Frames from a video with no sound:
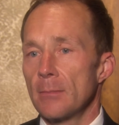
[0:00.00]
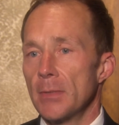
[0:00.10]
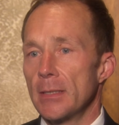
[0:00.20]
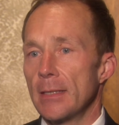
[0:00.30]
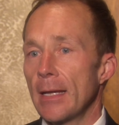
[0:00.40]

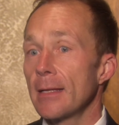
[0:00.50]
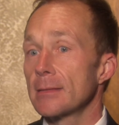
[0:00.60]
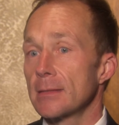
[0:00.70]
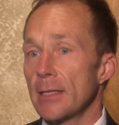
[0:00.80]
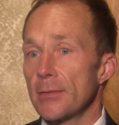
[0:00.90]
But in
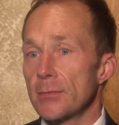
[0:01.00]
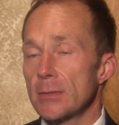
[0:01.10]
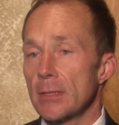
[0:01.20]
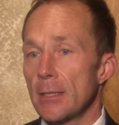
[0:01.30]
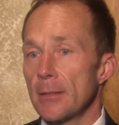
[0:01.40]
that
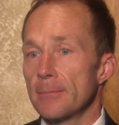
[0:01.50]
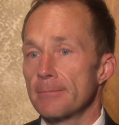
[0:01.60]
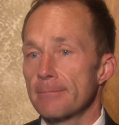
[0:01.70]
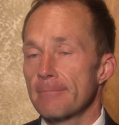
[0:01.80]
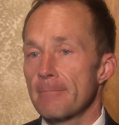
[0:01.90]
sense, um,
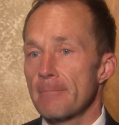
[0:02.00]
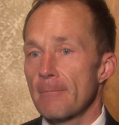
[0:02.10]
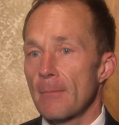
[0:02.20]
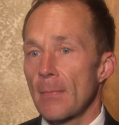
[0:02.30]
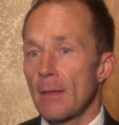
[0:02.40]

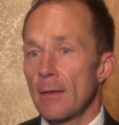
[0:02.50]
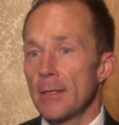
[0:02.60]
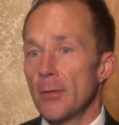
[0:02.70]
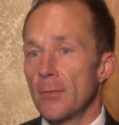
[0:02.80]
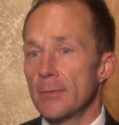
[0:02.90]

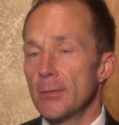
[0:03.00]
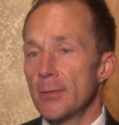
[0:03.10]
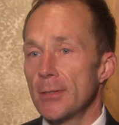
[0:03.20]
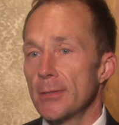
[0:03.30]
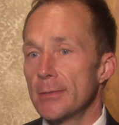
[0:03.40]
you know, you
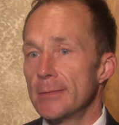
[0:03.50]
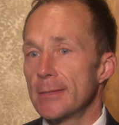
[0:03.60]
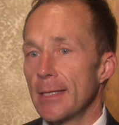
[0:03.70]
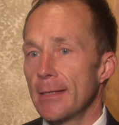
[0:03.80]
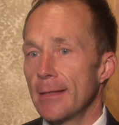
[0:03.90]
could
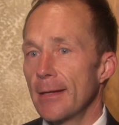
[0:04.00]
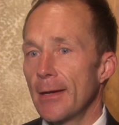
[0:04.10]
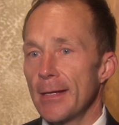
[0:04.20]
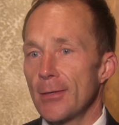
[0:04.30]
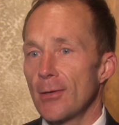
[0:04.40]
say that a
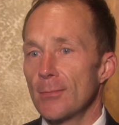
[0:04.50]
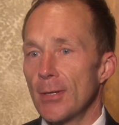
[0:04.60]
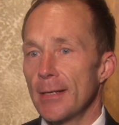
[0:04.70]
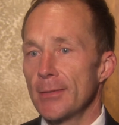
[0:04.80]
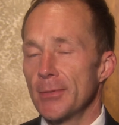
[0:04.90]
high
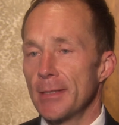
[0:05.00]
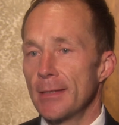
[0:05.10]
carbohydrate